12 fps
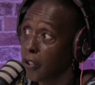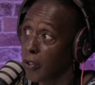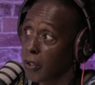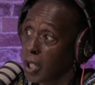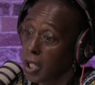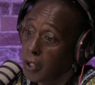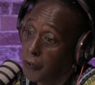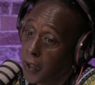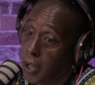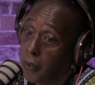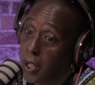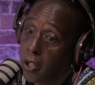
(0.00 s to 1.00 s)
they
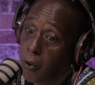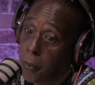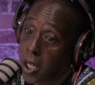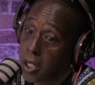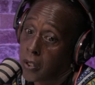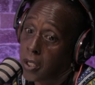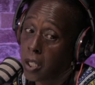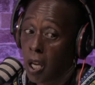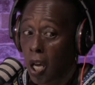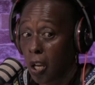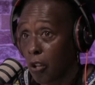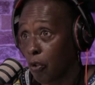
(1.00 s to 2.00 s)
found their humanity
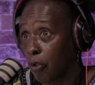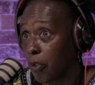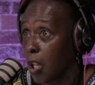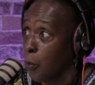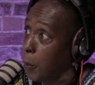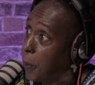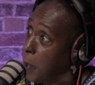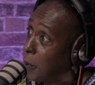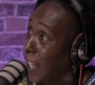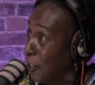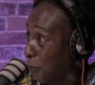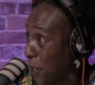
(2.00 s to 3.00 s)
and can just deal with people
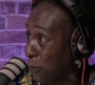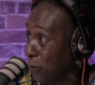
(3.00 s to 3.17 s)
as people.